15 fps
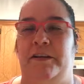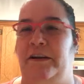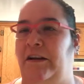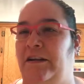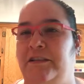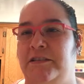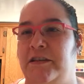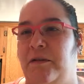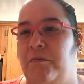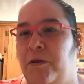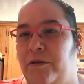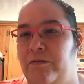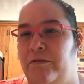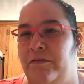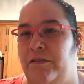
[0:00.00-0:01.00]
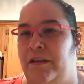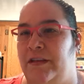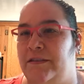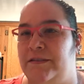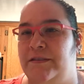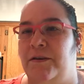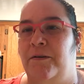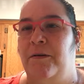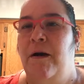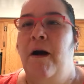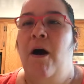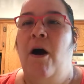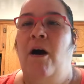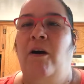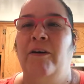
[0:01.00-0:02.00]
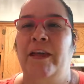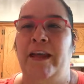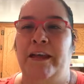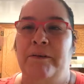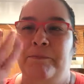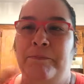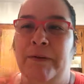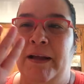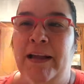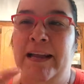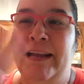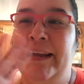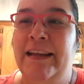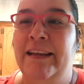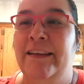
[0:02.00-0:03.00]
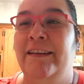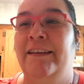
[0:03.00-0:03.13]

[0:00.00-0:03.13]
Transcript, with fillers: you know, I just got to work through things. So, okay, bye.